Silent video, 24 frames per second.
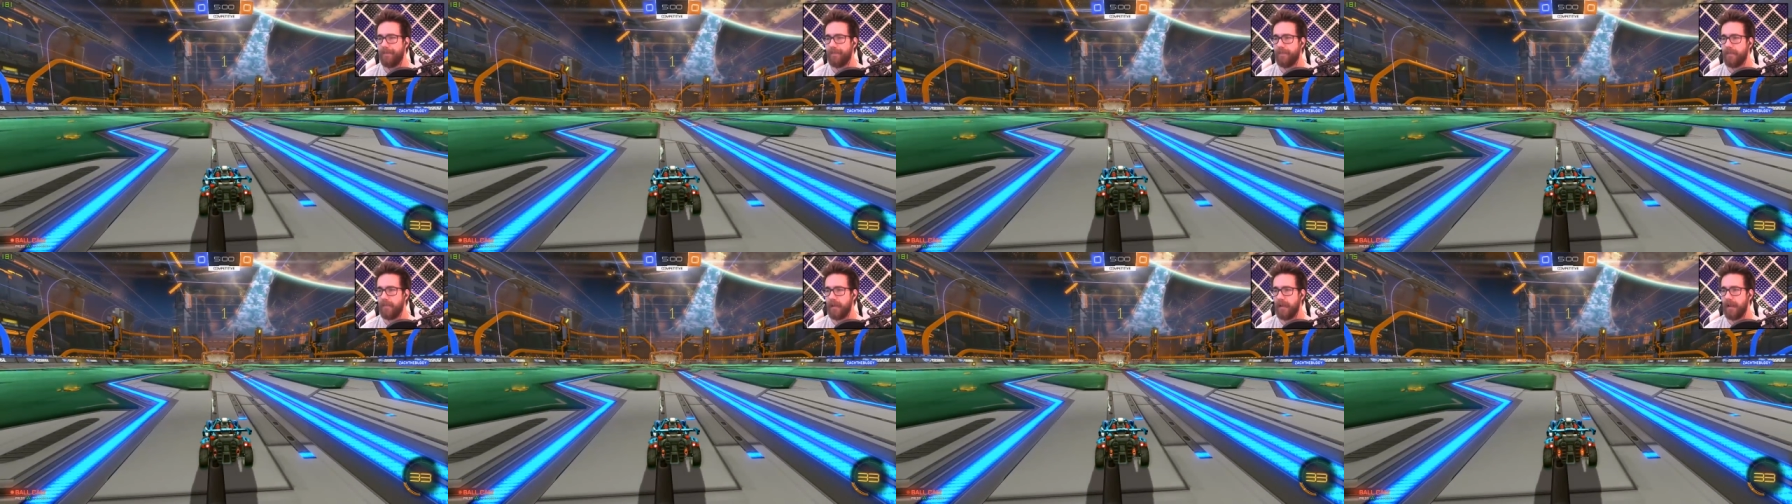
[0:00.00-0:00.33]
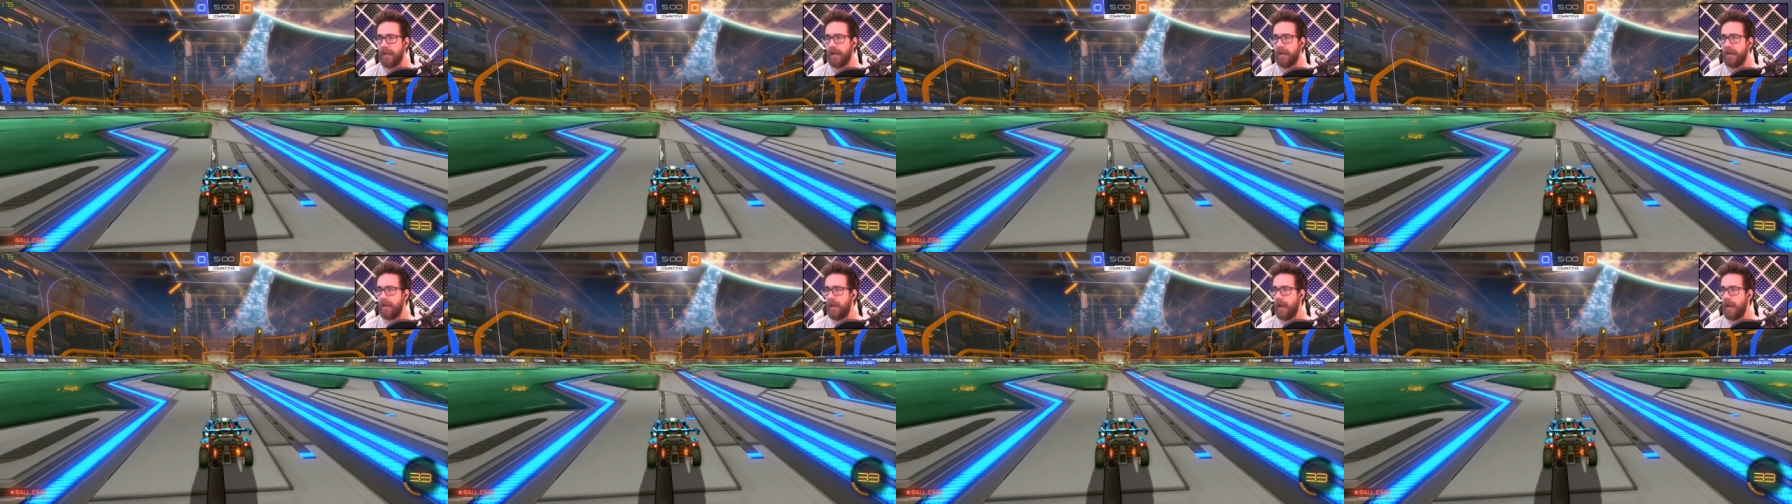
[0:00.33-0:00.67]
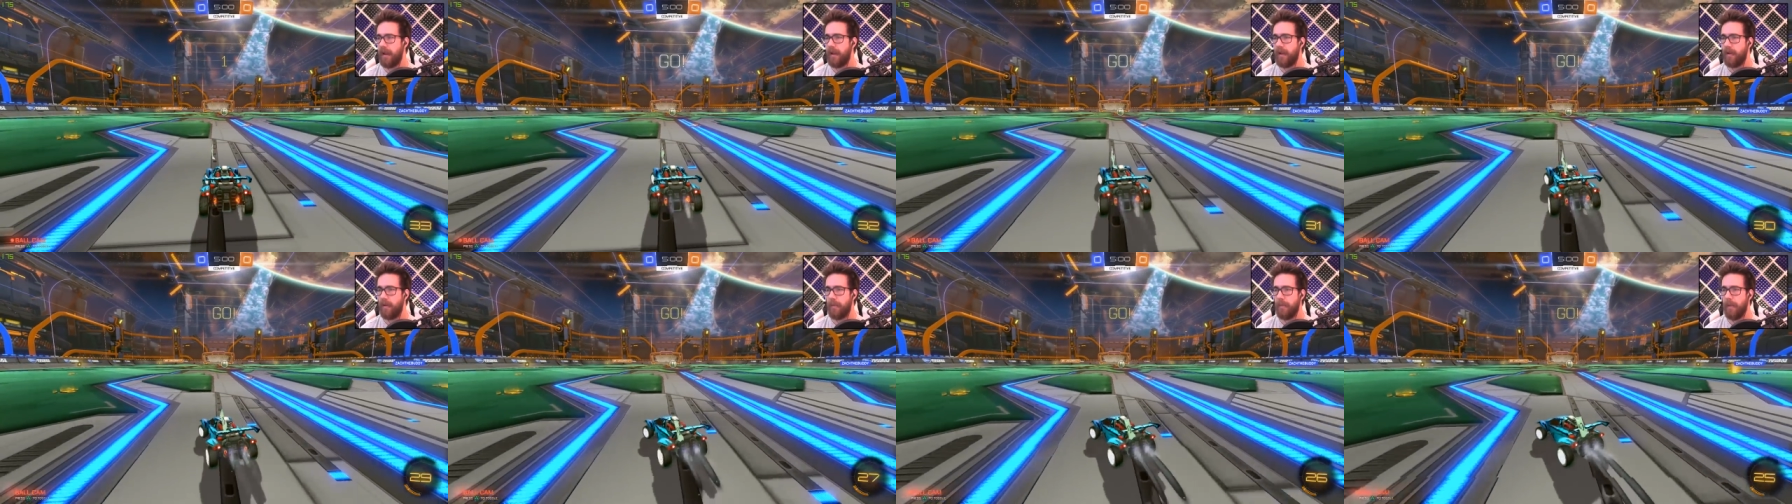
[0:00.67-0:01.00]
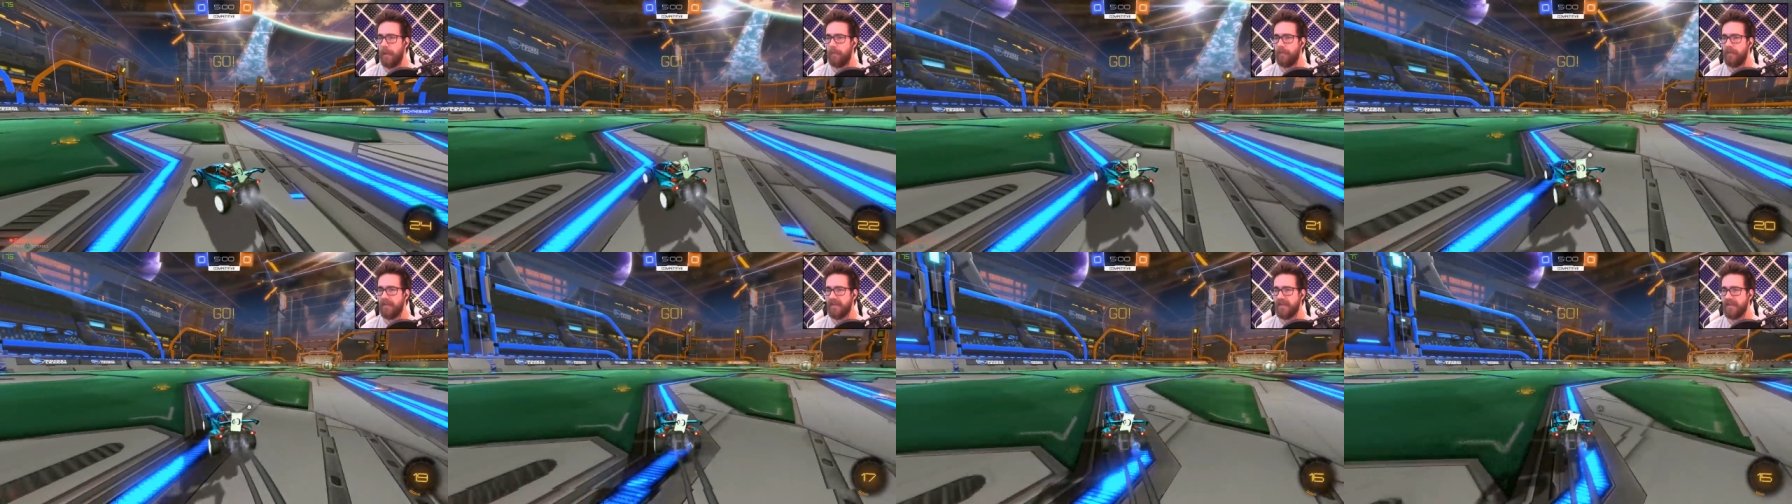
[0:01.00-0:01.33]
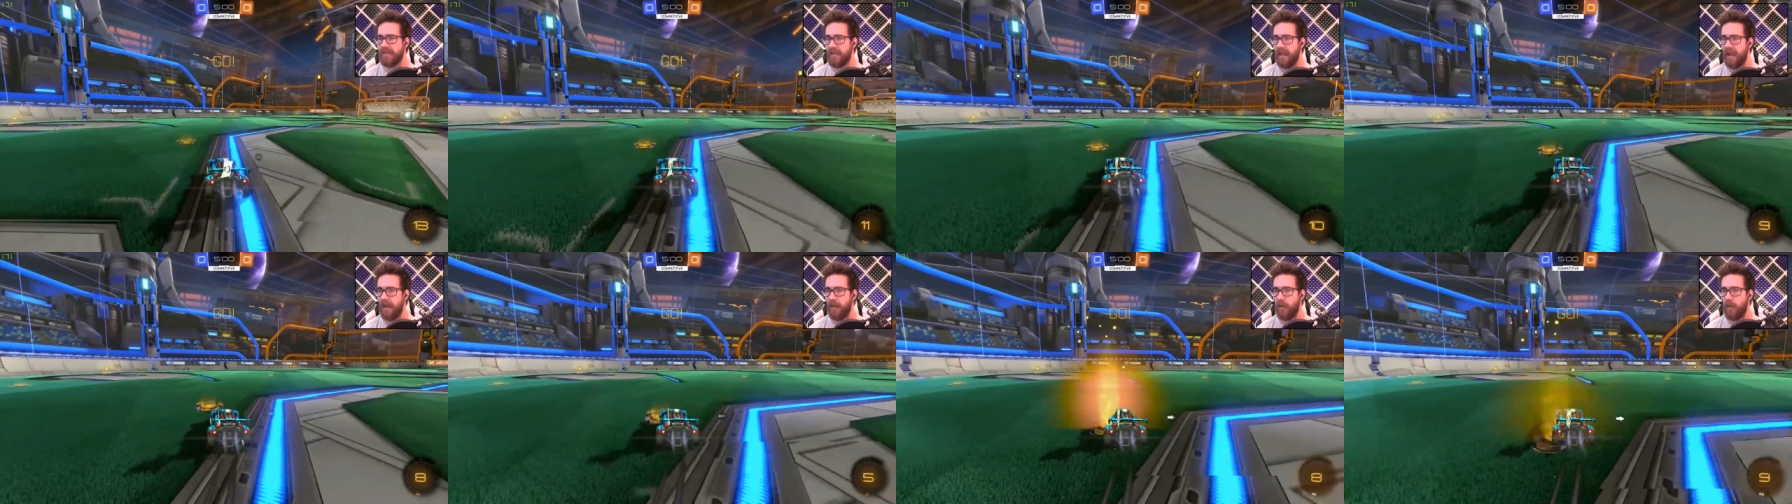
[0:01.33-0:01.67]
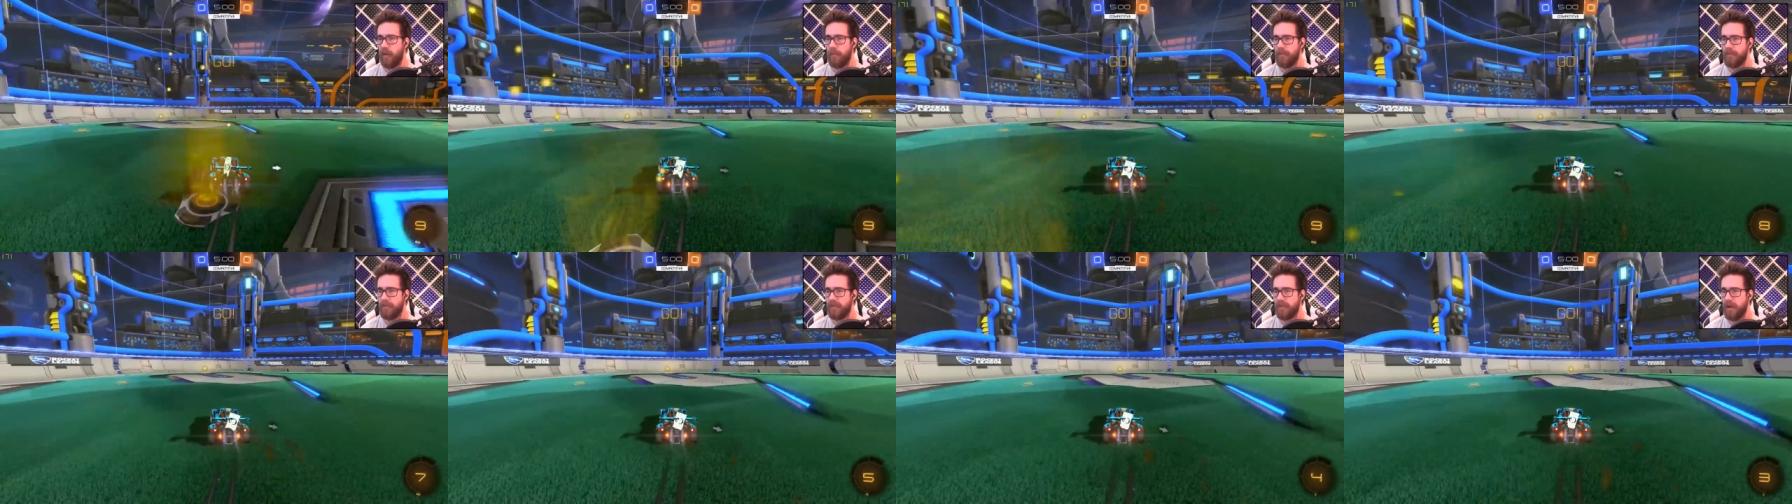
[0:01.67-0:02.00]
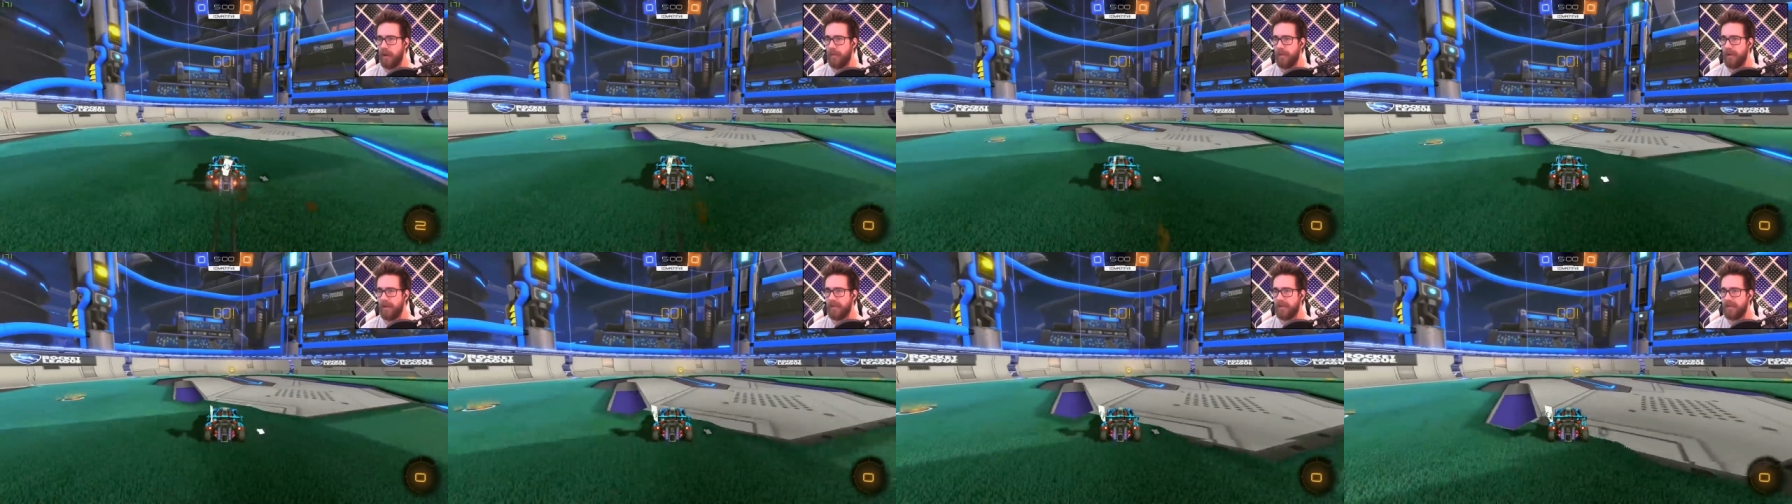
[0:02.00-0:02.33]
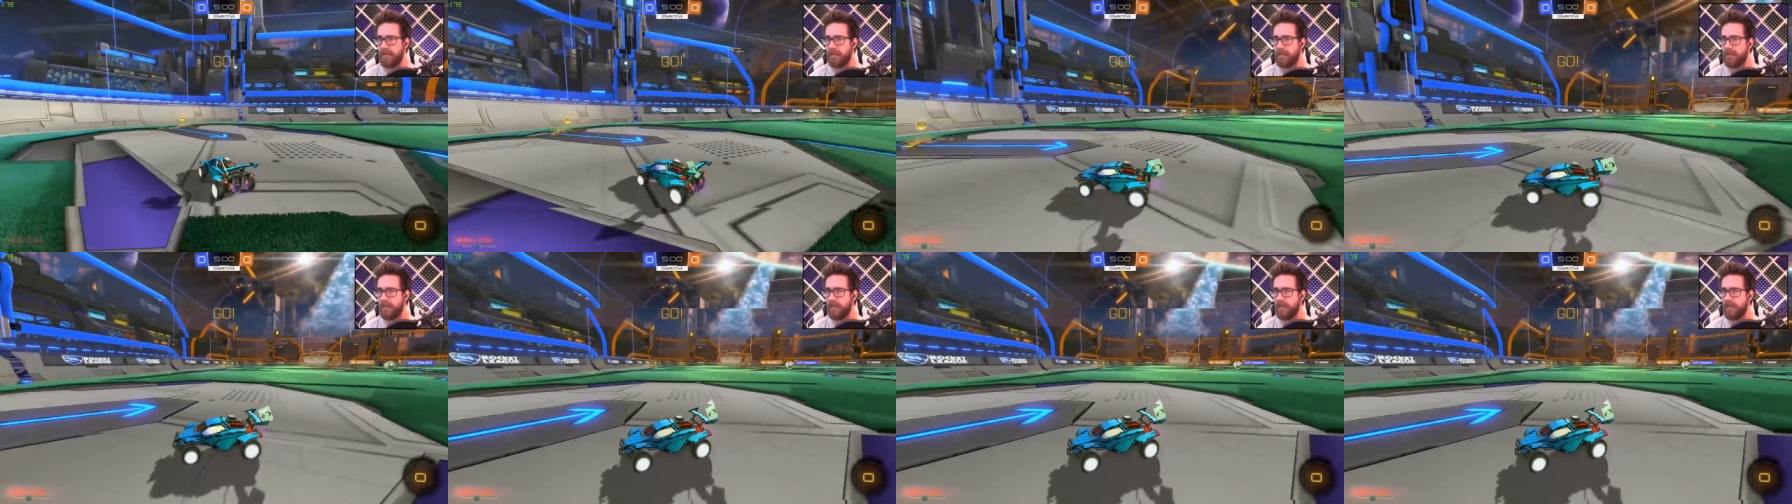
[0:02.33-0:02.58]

All right, I gotta remember this is not normal Starbase.